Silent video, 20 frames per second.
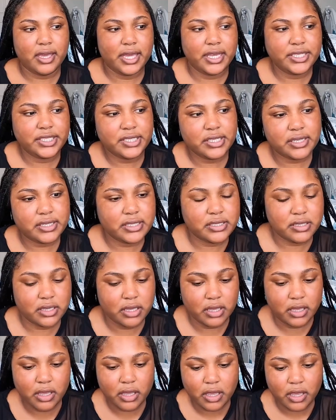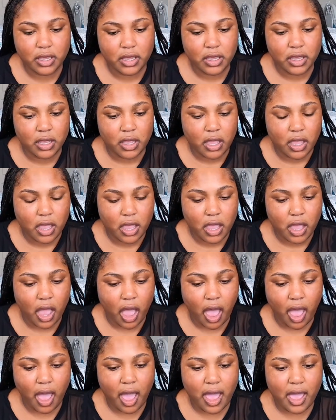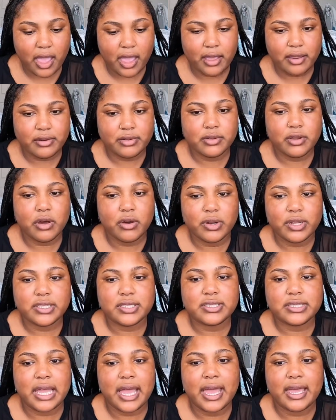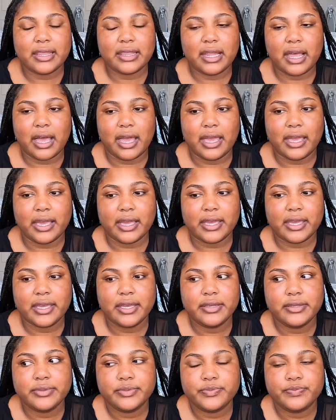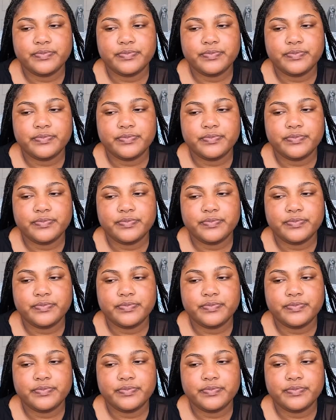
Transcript: it's just i noticed that like